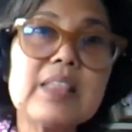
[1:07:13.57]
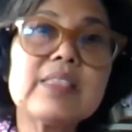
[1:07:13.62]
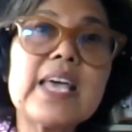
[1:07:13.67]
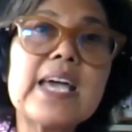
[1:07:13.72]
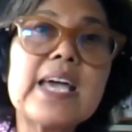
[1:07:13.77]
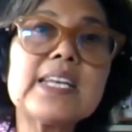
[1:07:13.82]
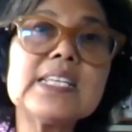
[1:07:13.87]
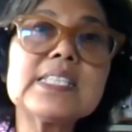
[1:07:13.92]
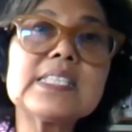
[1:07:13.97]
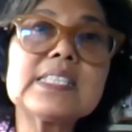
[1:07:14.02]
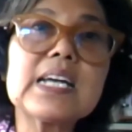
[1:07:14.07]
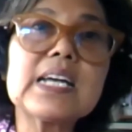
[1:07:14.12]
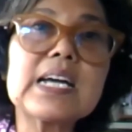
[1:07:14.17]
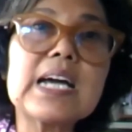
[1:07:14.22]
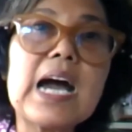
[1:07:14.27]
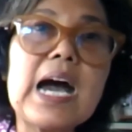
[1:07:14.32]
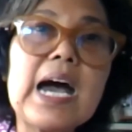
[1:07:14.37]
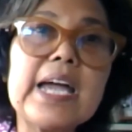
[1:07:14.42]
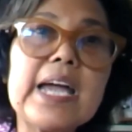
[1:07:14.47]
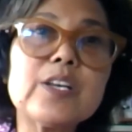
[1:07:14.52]
That is the
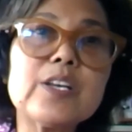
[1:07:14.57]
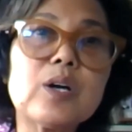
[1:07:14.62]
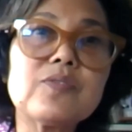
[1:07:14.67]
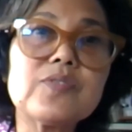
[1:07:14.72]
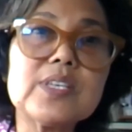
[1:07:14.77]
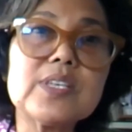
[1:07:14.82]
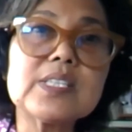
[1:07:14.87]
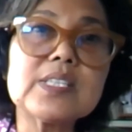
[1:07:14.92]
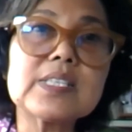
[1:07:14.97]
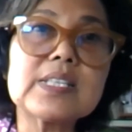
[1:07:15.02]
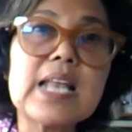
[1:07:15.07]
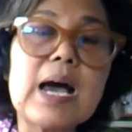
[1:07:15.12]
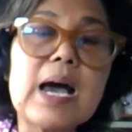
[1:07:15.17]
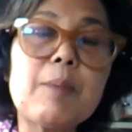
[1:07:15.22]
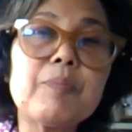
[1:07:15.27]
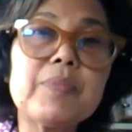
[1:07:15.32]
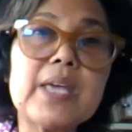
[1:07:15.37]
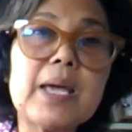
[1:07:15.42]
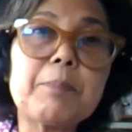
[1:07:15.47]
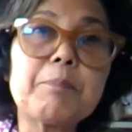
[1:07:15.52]
kind of
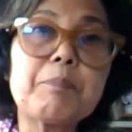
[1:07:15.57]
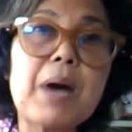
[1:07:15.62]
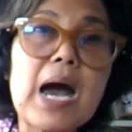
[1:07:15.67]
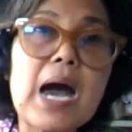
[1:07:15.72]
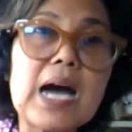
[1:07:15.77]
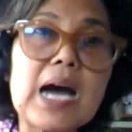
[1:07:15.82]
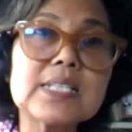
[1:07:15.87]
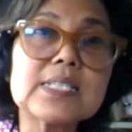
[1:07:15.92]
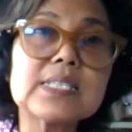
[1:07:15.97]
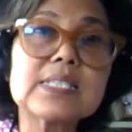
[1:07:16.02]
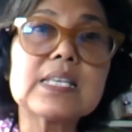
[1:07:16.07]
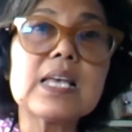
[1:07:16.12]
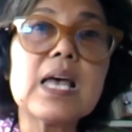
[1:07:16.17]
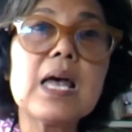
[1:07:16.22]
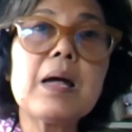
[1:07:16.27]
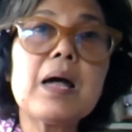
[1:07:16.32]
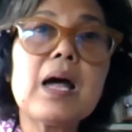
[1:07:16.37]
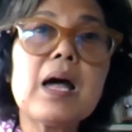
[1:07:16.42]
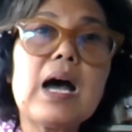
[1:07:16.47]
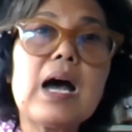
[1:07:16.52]
Islam that us,
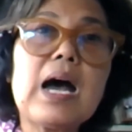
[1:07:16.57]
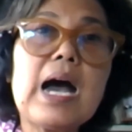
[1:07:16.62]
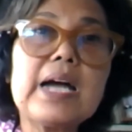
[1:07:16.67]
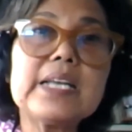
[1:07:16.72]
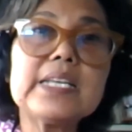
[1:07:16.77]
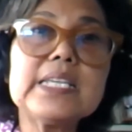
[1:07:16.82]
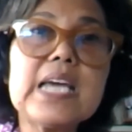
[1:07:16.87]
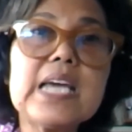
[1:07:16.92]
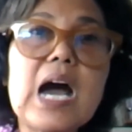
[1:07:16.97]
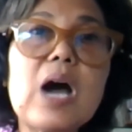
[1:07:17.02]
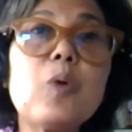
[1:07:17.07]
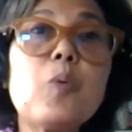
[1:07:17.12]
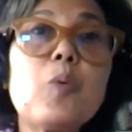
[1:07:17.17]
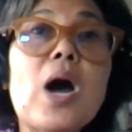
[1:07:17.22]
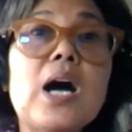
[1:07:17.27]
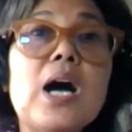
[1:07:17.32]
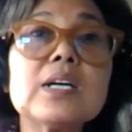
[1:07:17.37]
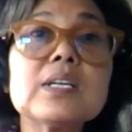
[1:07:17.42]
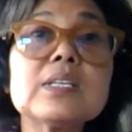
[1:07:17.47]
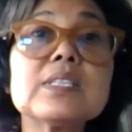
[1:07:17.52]
Hadi
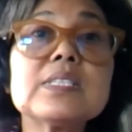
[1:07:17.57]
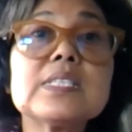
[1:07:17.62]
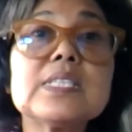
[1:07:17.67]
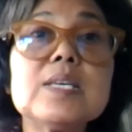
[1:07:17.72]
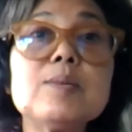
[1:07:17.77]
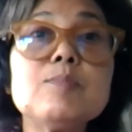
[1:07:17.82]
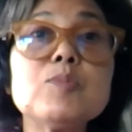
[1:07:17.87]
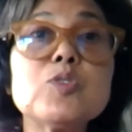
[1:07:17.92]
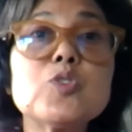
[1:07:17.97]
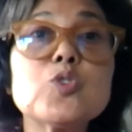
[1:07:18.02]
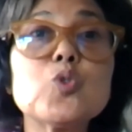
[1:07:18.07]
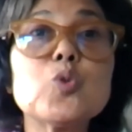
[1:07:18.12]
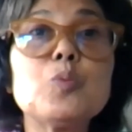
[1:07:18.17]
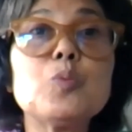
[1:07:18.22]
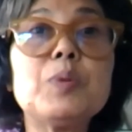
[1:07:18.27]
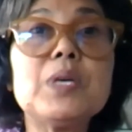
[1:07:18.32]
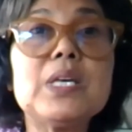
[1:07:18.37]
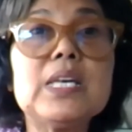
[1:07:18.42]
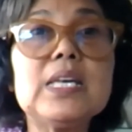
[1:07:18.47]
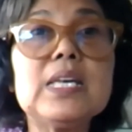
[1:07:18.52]
Awang, seems
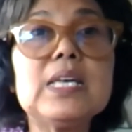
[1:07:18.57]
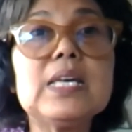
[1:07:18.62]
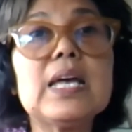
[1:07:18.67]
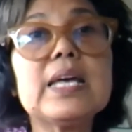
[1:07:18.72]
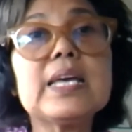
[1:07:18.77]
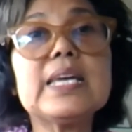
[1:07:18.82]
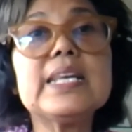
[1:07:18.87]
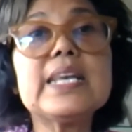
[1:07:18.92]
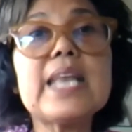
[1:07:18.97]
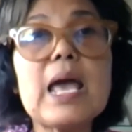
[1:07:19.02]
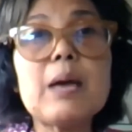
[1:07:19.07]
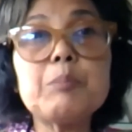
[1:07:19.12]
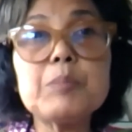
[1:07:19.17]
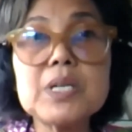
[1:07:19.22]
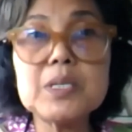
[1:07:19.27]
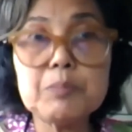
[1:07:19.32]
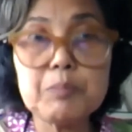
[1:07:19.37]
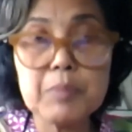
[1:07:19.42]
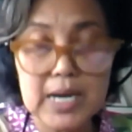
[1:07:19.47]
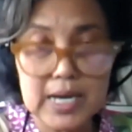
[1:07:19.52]
to be
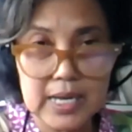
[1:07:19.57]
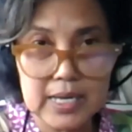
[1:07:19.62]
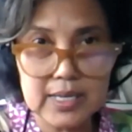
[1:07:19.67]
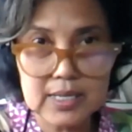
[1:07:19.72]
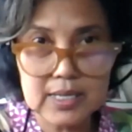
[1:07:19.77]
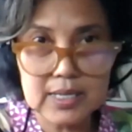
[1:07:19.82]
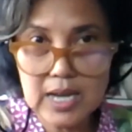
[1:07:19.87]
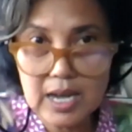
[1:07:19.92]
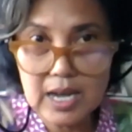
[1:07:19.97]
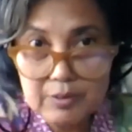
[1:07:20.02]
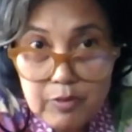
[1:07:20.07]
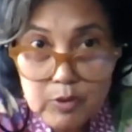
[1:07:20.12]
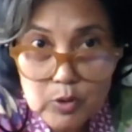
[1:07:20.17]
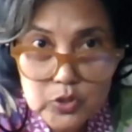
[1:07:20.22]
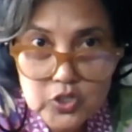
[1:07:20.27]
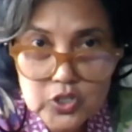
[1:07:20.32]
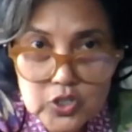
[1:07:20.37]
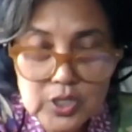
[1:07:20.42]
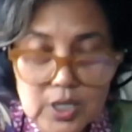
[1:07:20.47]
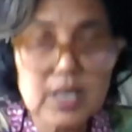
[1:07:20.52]
enamored by,
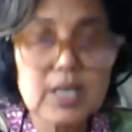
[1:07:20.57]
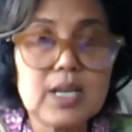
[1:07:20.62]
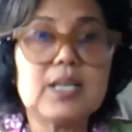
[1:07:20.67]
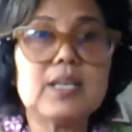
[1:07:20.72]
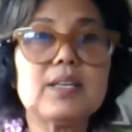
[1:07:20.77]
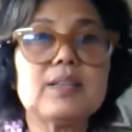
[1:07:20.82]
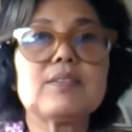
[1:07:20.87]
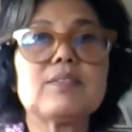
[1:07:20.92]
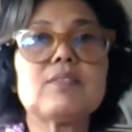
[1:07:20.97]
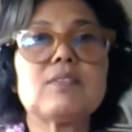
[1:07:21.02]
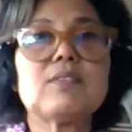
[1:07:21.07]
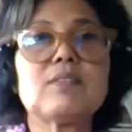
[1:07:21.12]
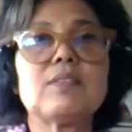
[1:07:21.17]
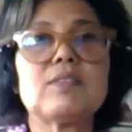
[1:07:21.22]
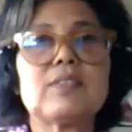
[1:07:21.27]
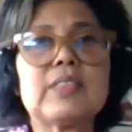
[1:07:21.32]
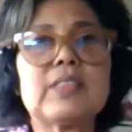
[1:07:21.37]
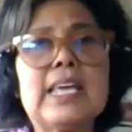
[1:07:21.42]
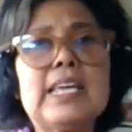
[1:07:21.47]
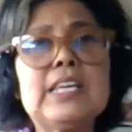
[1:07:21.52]
unfortunately.
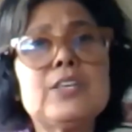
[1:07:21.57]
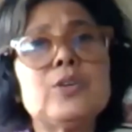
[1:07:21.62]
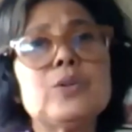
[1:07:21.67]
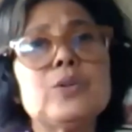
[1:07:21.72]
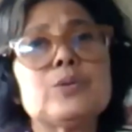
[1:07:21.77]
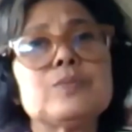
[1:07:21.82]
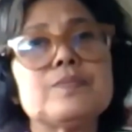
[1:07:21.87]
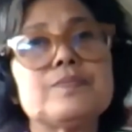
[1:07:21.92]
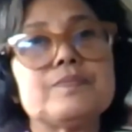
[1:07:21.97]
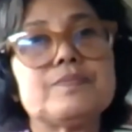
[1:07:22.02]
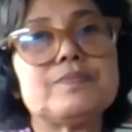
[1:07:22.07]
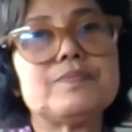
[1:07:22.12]
Thank you.